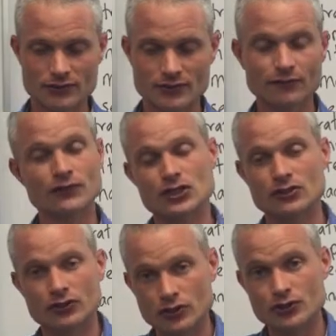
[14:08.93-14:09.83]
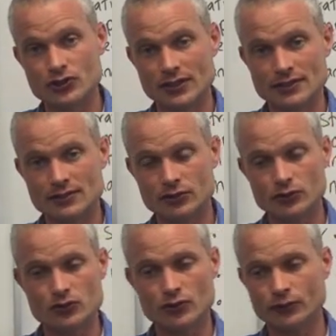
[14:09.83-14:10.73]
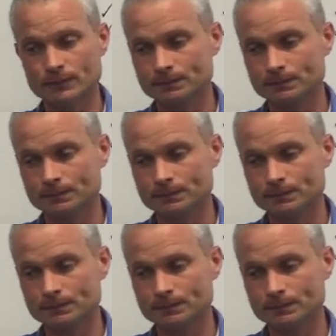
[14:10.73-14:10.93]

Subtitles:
deficient nutrients in your soil.